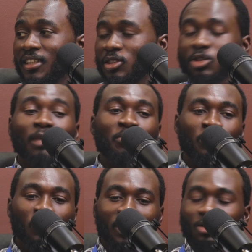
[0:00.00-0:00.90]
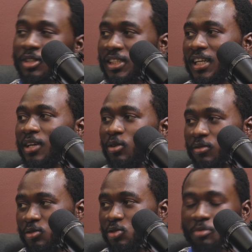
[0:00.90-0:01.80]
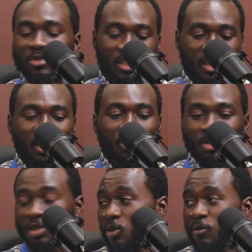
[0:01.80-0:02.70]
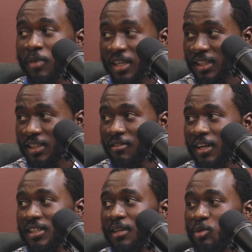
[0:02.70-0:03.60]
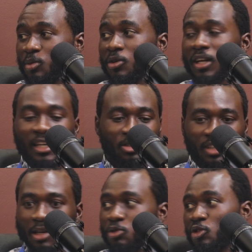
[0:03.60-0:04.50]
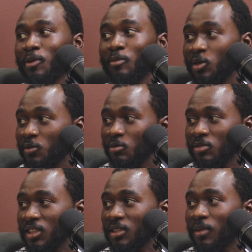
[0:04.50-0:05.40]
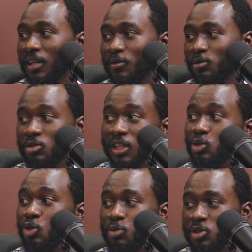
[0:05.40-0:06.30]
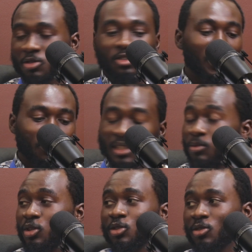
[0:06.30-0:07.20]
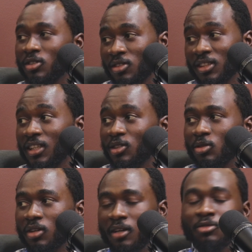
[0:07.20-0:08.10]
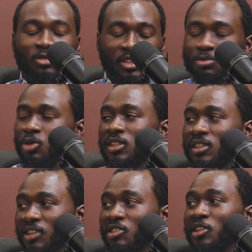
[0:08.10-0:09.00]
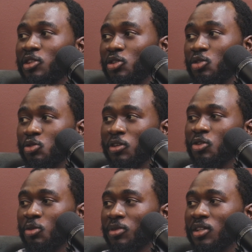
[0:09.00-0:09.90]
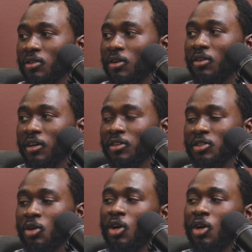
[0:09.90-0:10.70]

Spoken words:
So that people are not scared of. I mean, the thing caused a lot of panic, right? And people are like, should I withdraw my money from this platform? Should I stop business so the money doesn't get stuck? I know this money is actually huge when compared to our local currency.